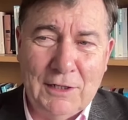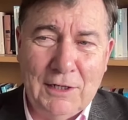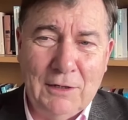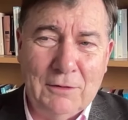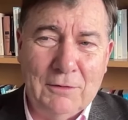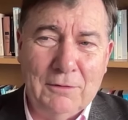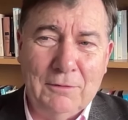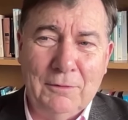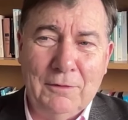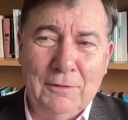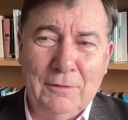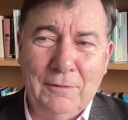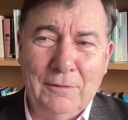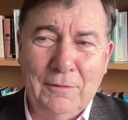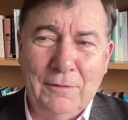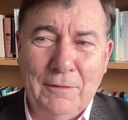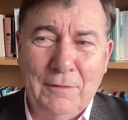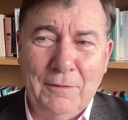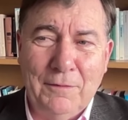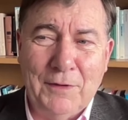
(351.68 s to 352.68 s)
that he'll
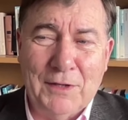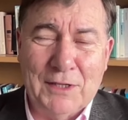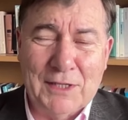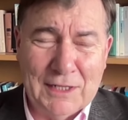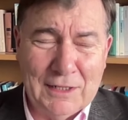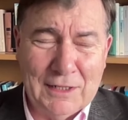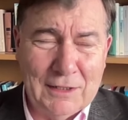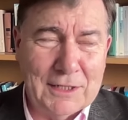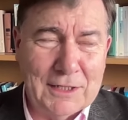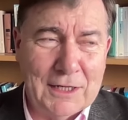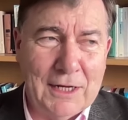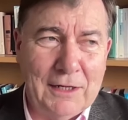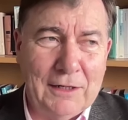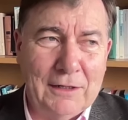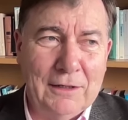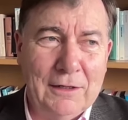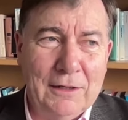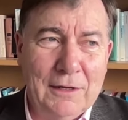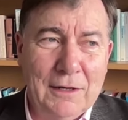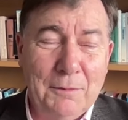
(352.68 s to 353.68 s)

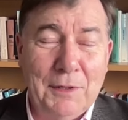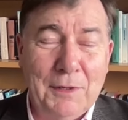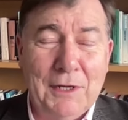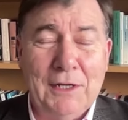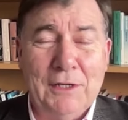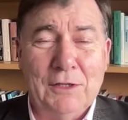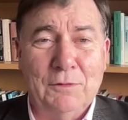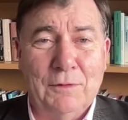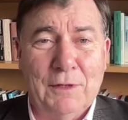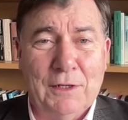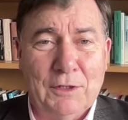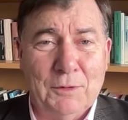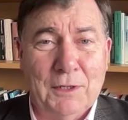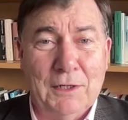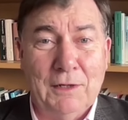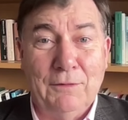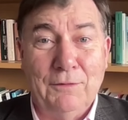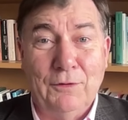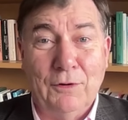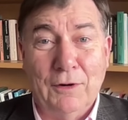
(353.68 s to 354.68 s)
facilitate peace within
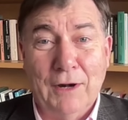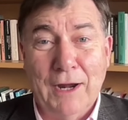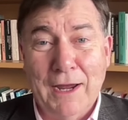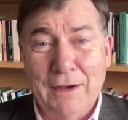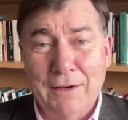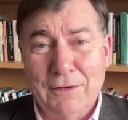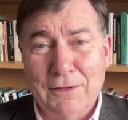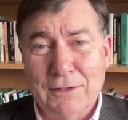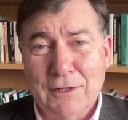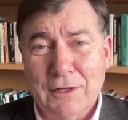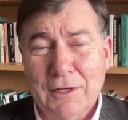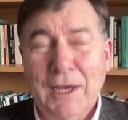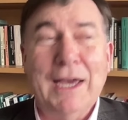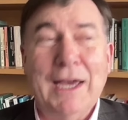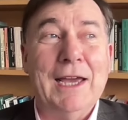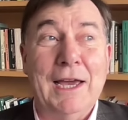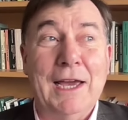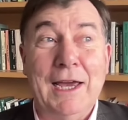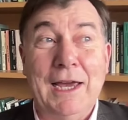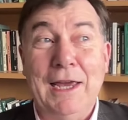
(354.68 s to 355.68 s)
24 hours,
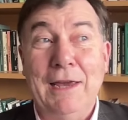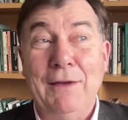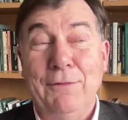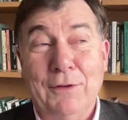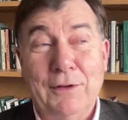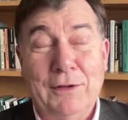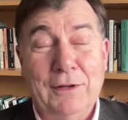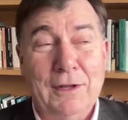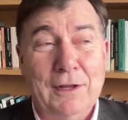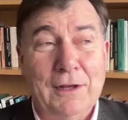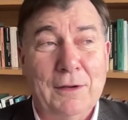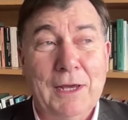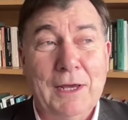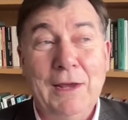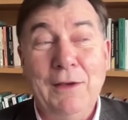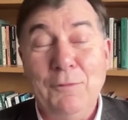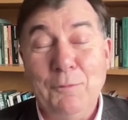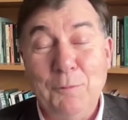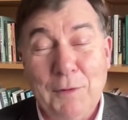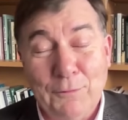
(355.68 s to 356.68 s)
even
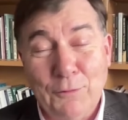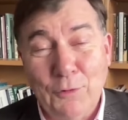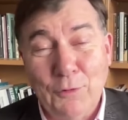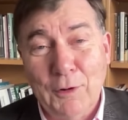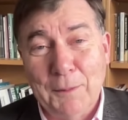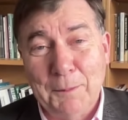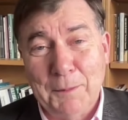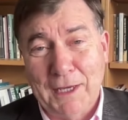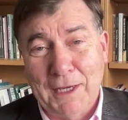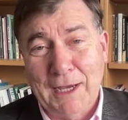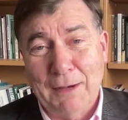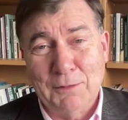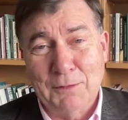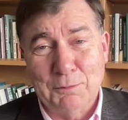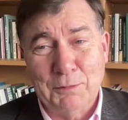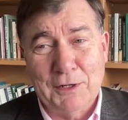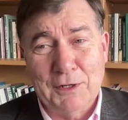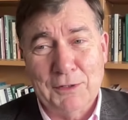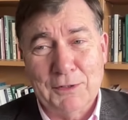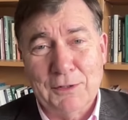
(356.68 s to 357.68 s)
before he becomes
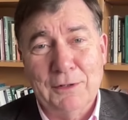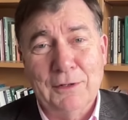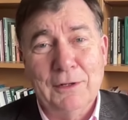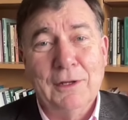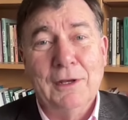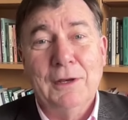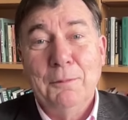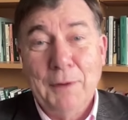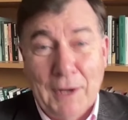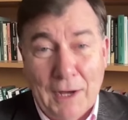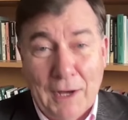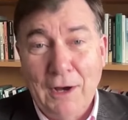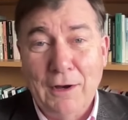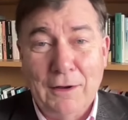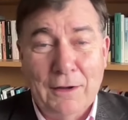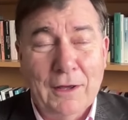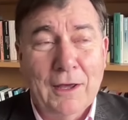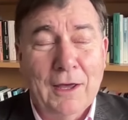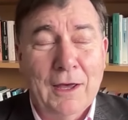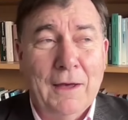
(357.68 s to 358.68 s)
president.
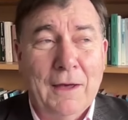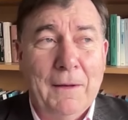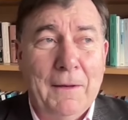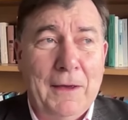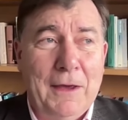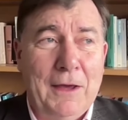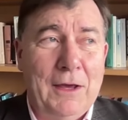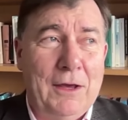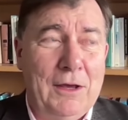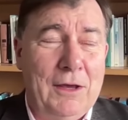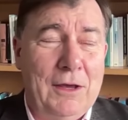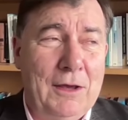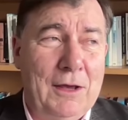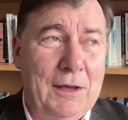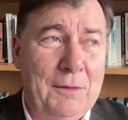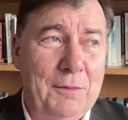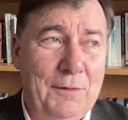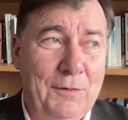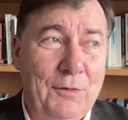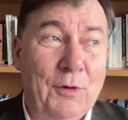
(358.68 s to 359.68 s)
But
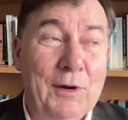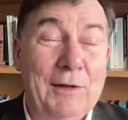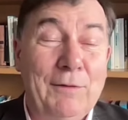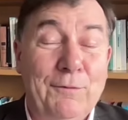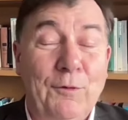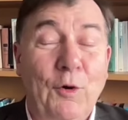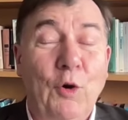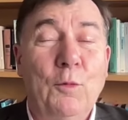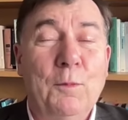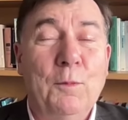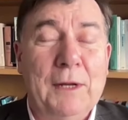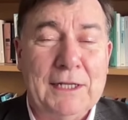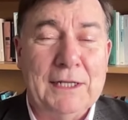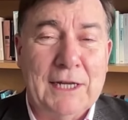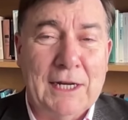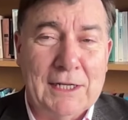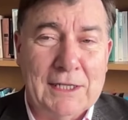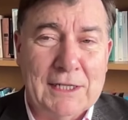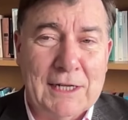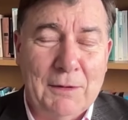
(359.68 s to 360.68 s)
before he formally
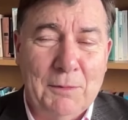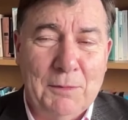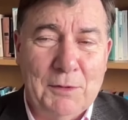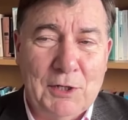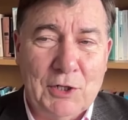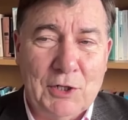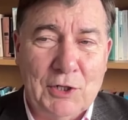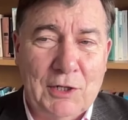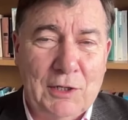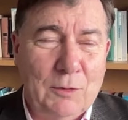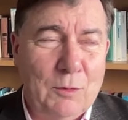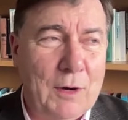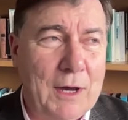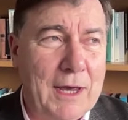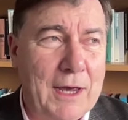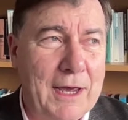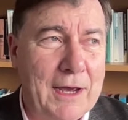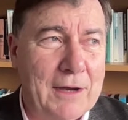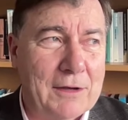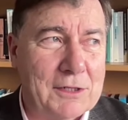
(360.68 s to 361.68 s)
takes up the position in the
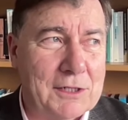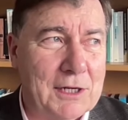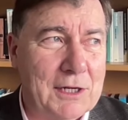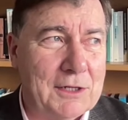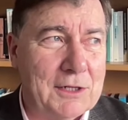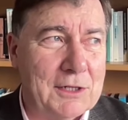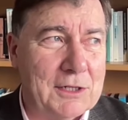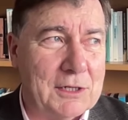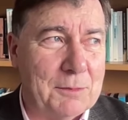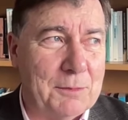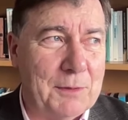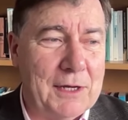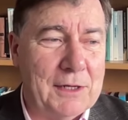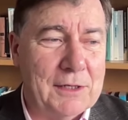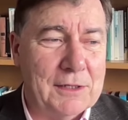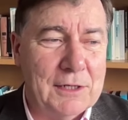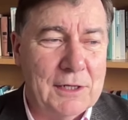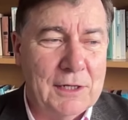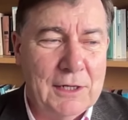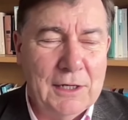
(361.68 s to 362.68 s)
White House, he
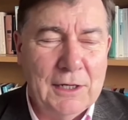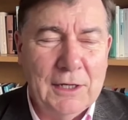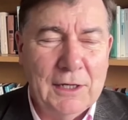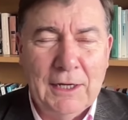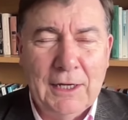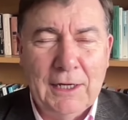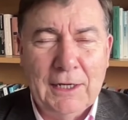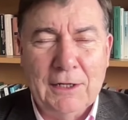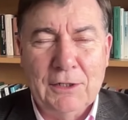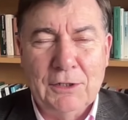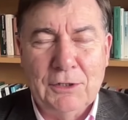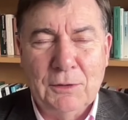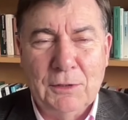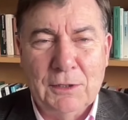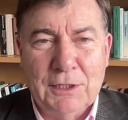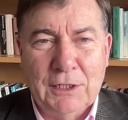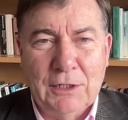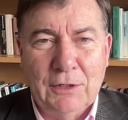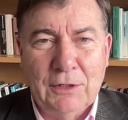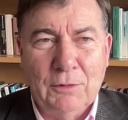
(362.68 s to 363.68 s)
anticipates he can do
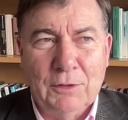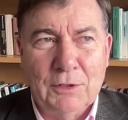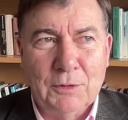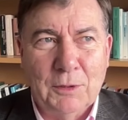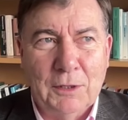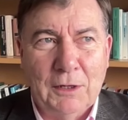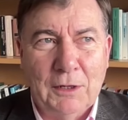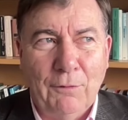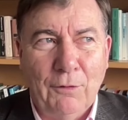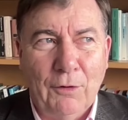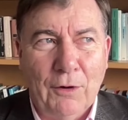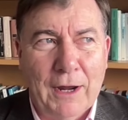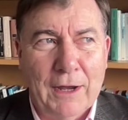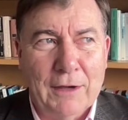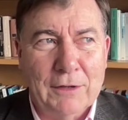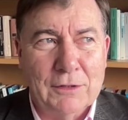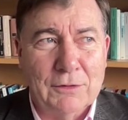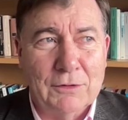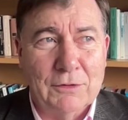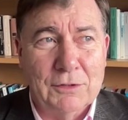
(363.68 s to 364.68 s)
a deal with 24
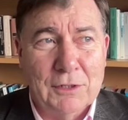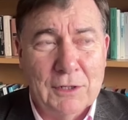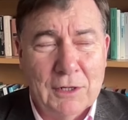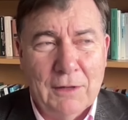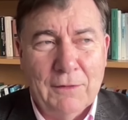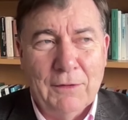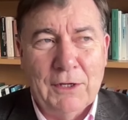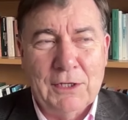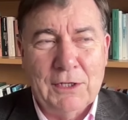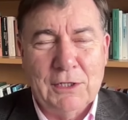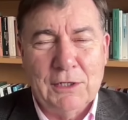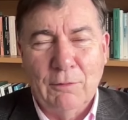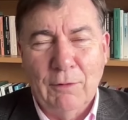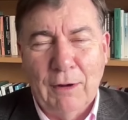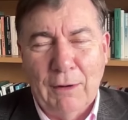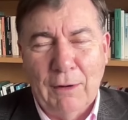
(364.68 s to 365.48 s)
hours. Of course, this is a